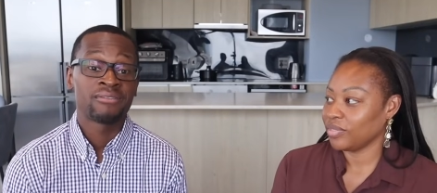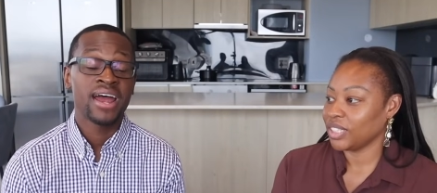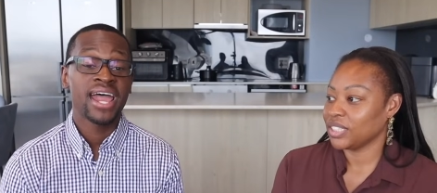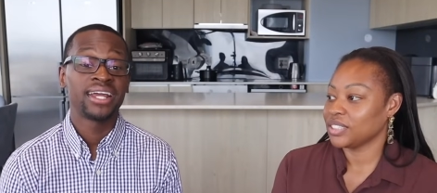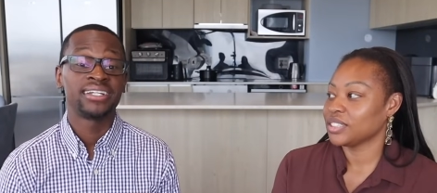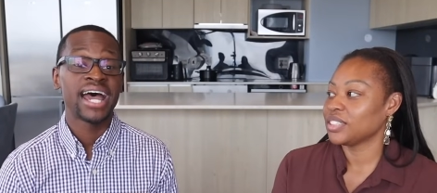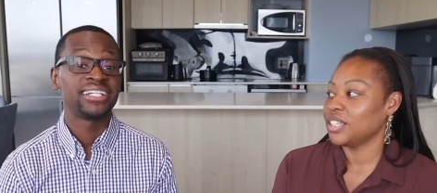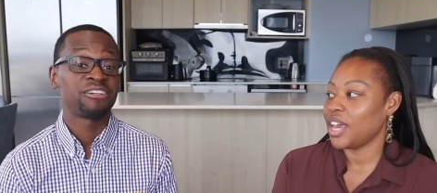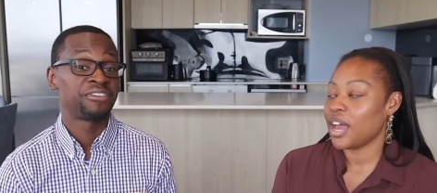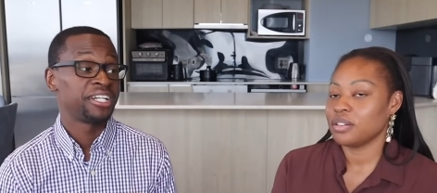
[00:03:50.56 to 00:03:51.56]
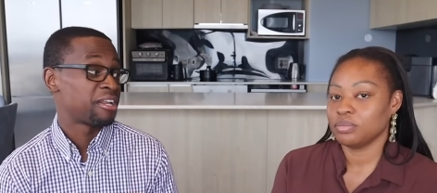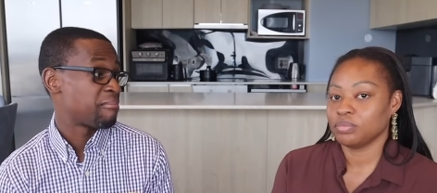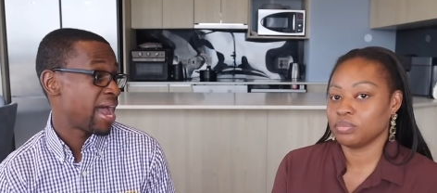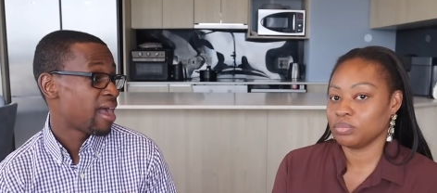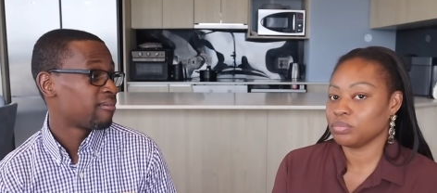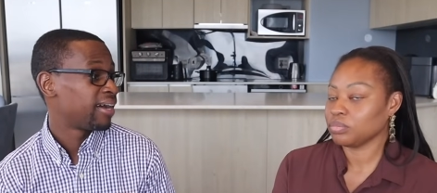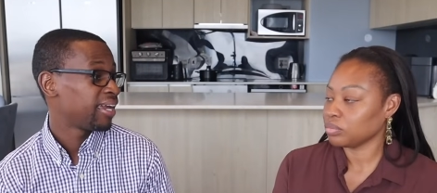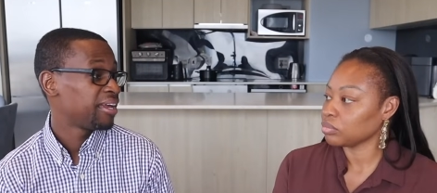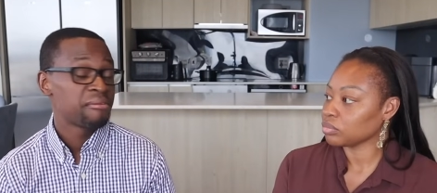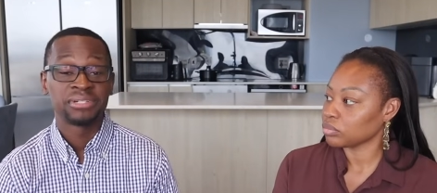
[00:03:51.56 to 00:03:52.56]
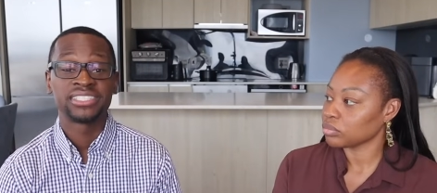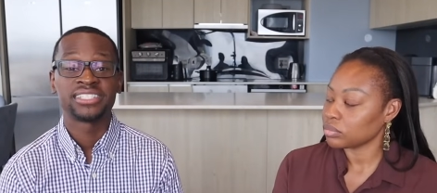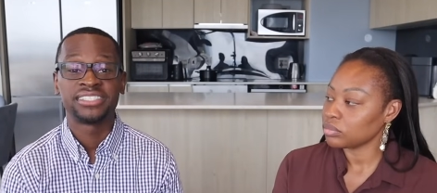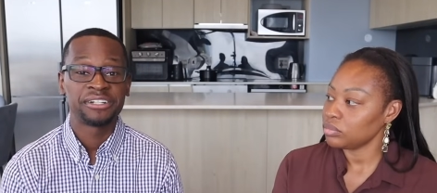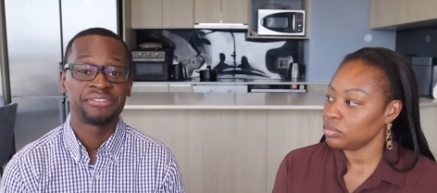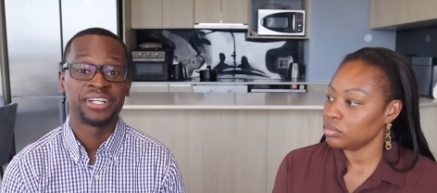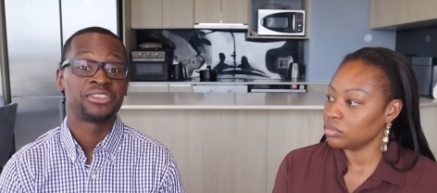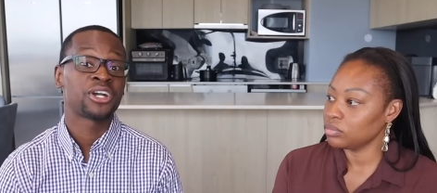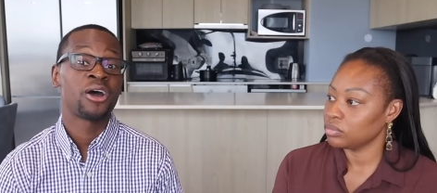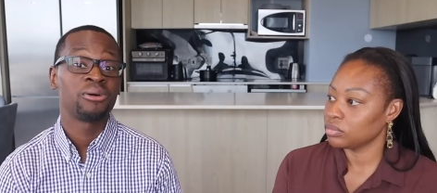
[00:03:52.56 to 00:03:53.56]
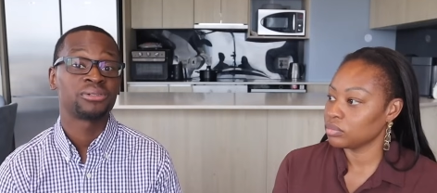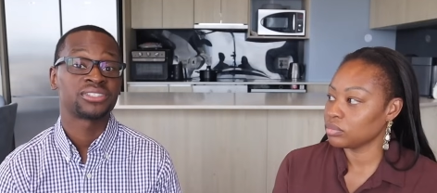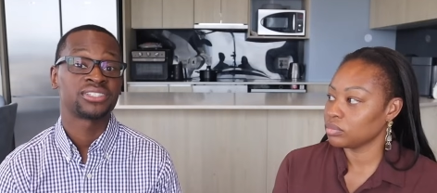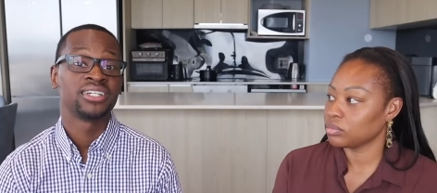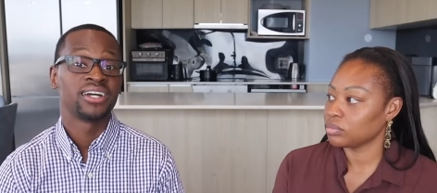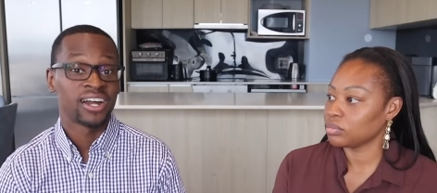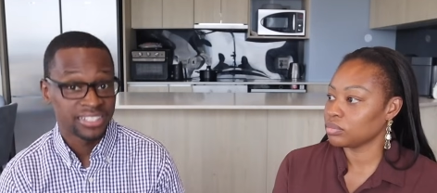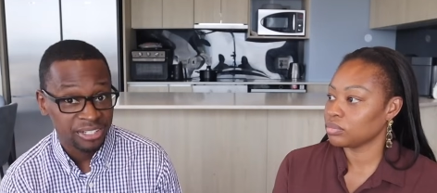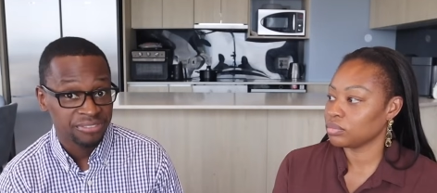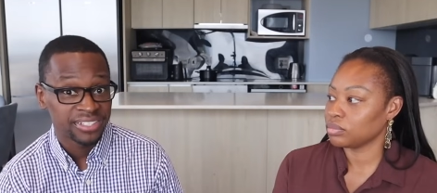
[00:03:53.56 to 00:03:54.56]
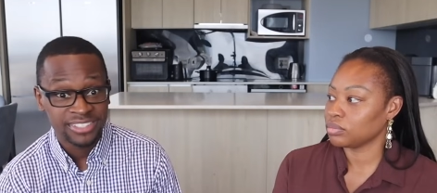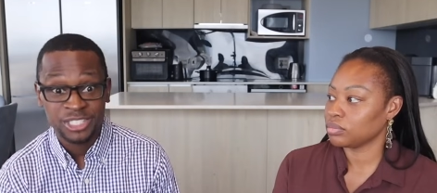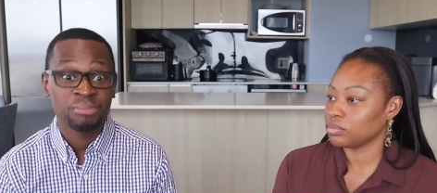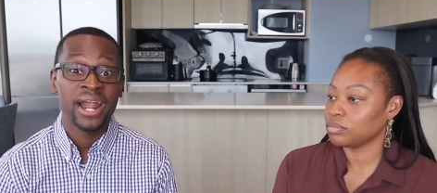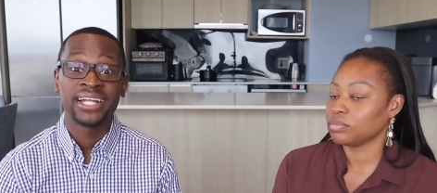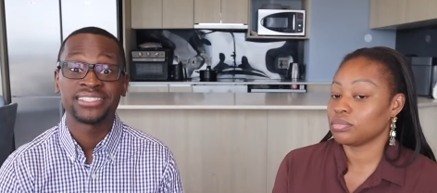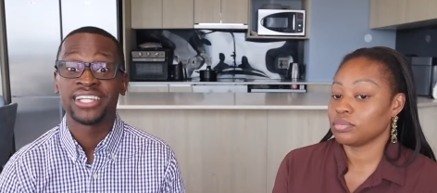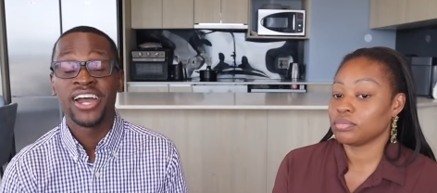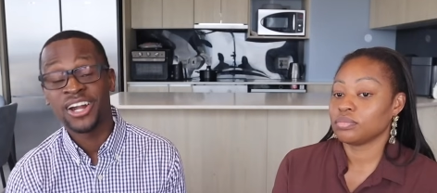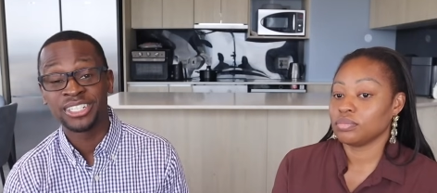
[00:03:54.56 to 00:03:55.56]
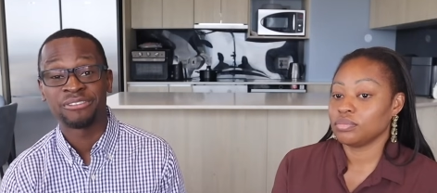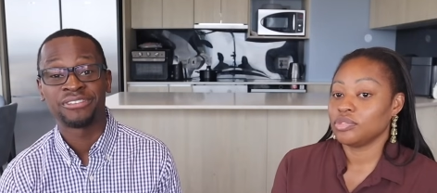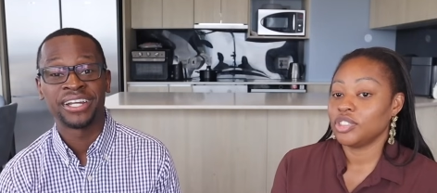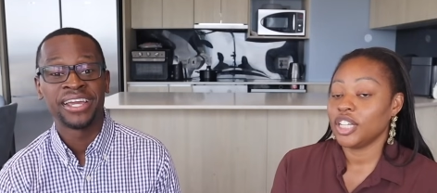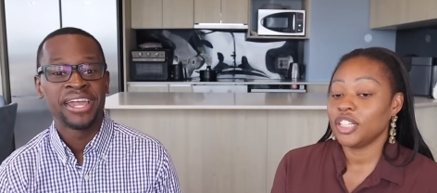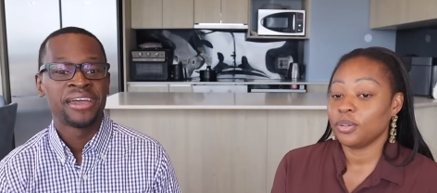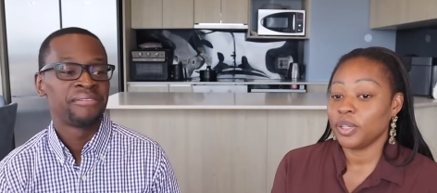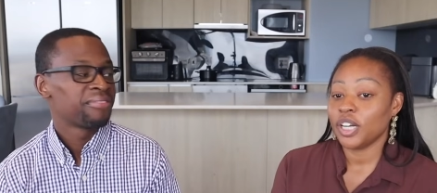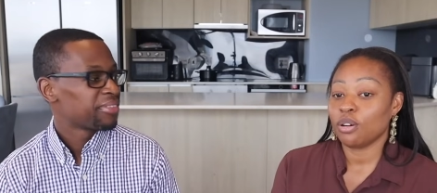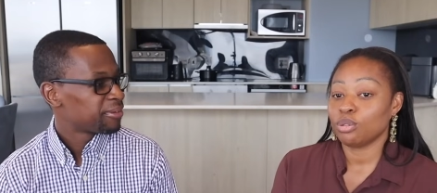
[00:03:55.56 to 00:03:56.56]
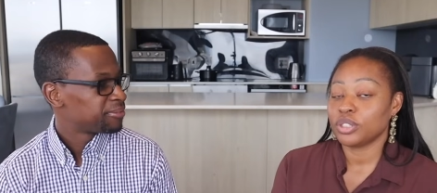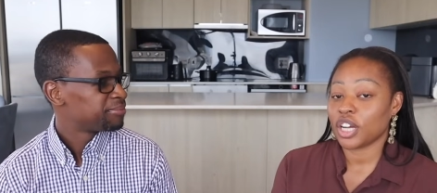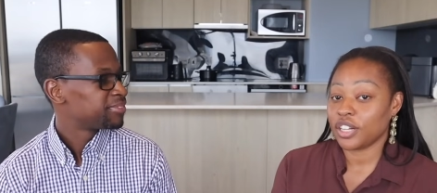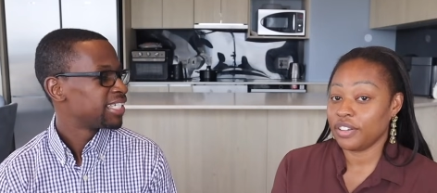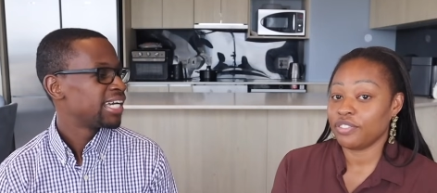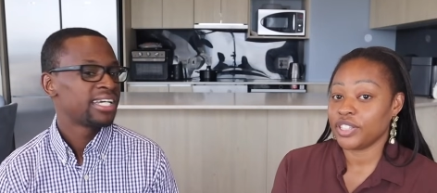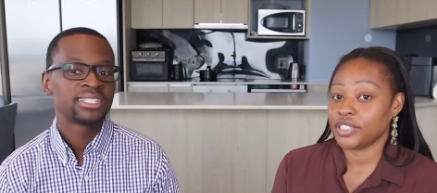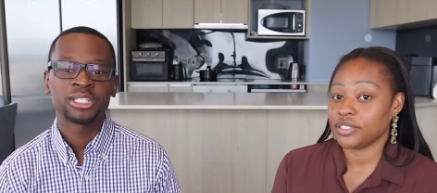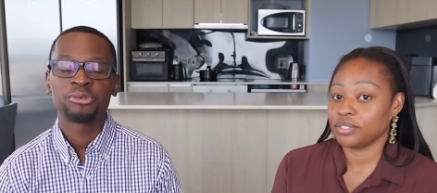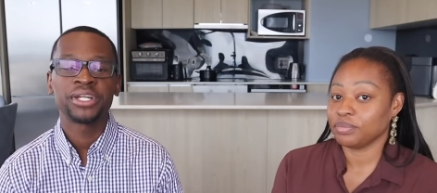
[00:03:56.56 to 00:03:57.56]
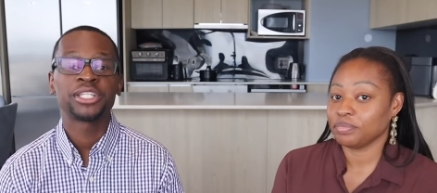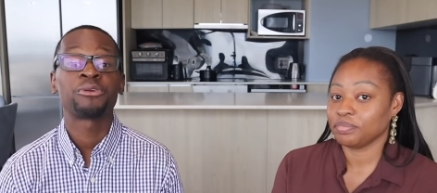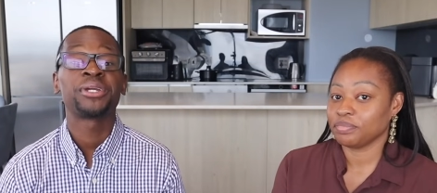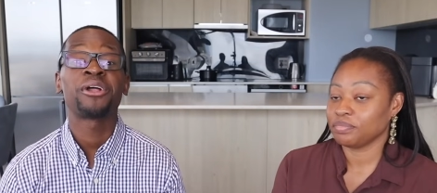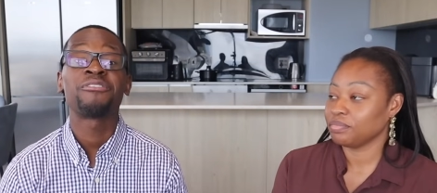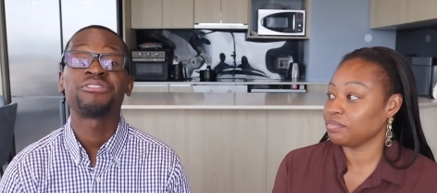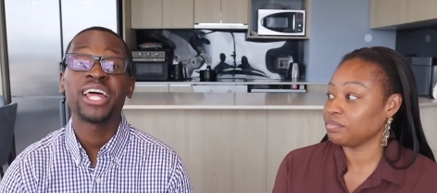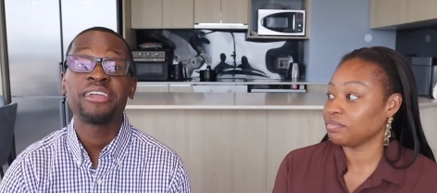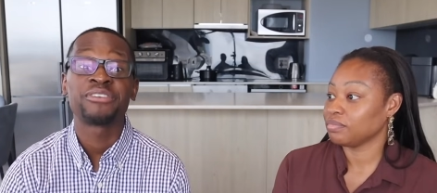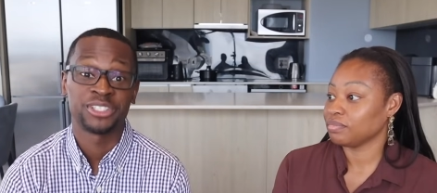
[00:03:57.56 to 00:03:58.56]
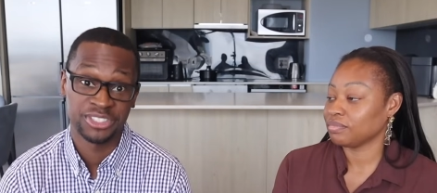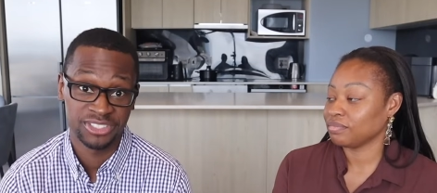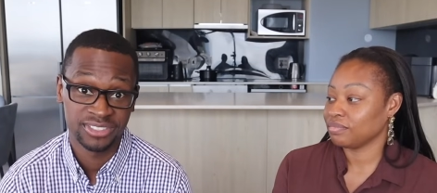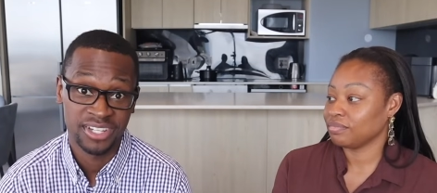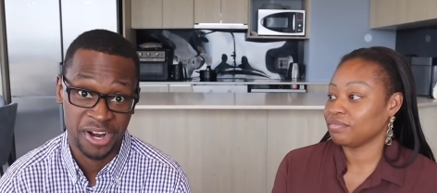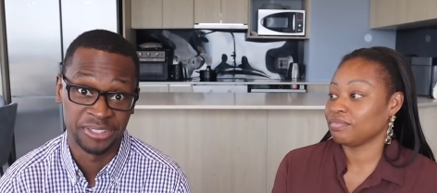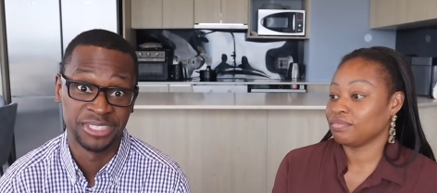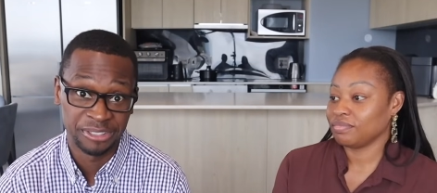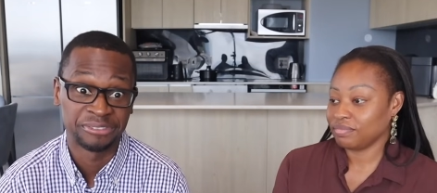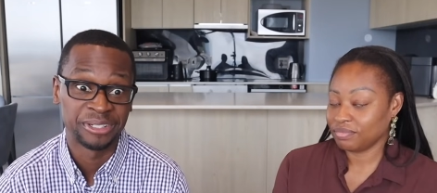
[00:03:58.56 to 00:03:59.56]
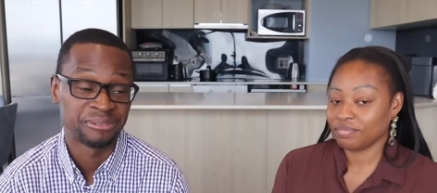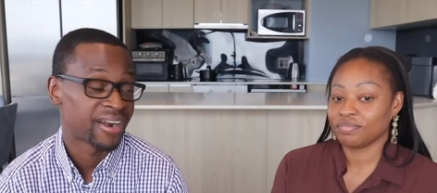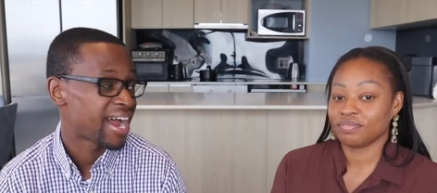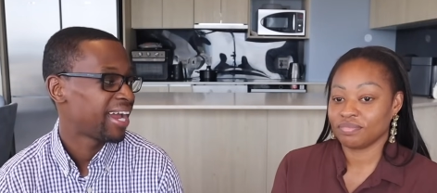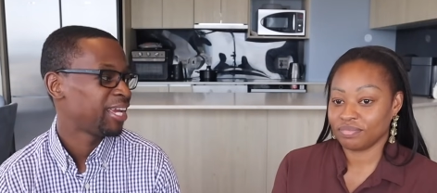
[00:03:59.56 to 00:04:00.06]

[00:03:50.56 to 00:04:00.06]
Speaker 1: right? Not different yeah. in a bad way, but just different. The Cokes, are different. The Sprites are different. The
Speaker 2: Doritos are different.
Speaker 1: The Dor Dorito flavors are different, right?